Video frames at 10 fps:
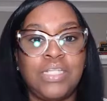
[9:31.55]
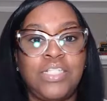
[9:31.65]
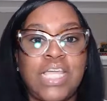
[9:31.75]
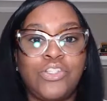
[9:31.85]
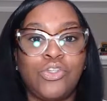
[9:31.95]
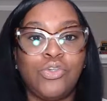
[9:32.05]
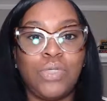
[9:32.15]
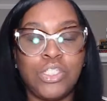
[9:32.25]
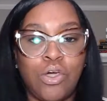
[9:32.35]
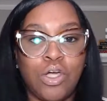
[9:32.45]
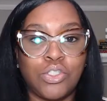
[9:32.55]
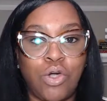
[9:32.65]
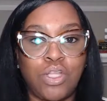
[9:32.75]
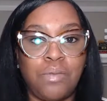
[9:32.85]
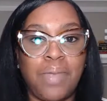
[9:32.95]
Day two, we talked
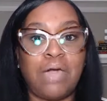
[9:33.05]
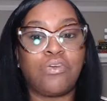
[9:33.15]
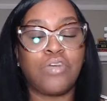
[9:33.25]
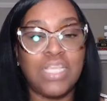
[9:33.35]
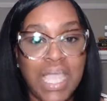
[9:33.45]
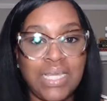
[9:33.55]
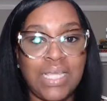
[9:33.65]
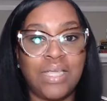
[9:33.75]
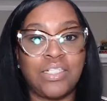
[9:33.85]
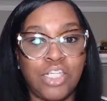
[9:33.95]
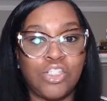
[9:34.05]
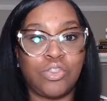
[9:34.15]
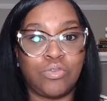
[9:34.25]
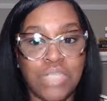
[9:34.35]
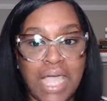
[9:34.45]
all about creating
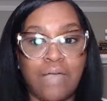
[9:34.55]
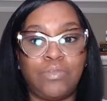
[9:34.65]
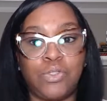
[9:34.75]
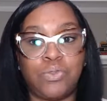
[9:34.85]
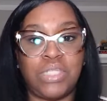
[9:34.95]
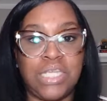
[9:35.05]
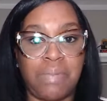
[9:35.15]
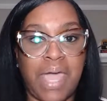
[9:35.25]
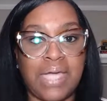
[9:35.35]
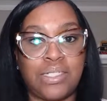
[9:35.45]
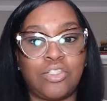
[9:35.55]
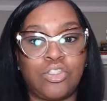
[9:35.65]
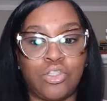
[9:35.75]
digital download lead magnets.